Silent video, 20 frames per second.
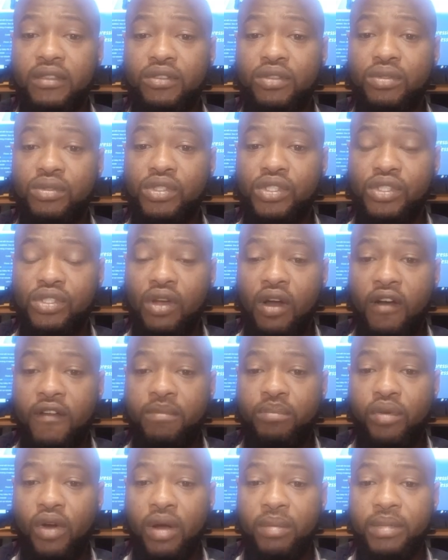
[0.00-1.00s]
to
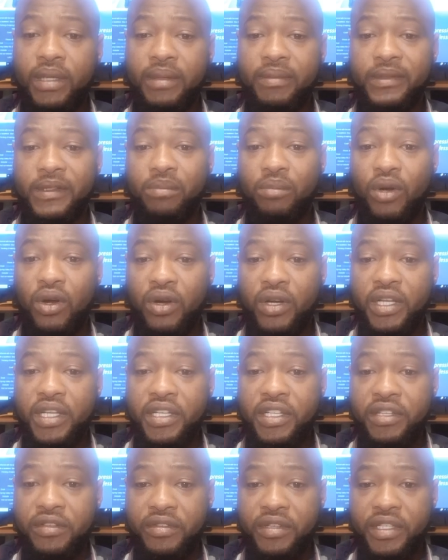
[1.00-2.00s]
solve problems more
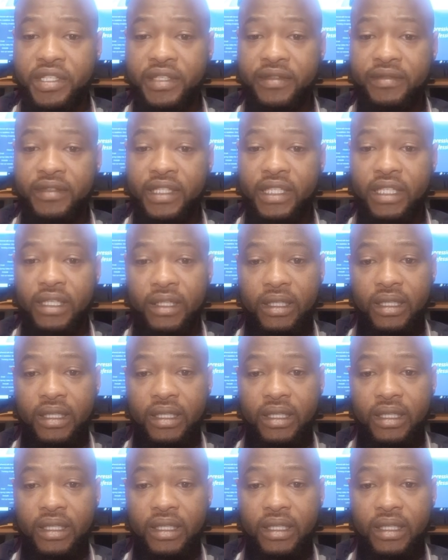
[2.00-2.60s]
iteratively.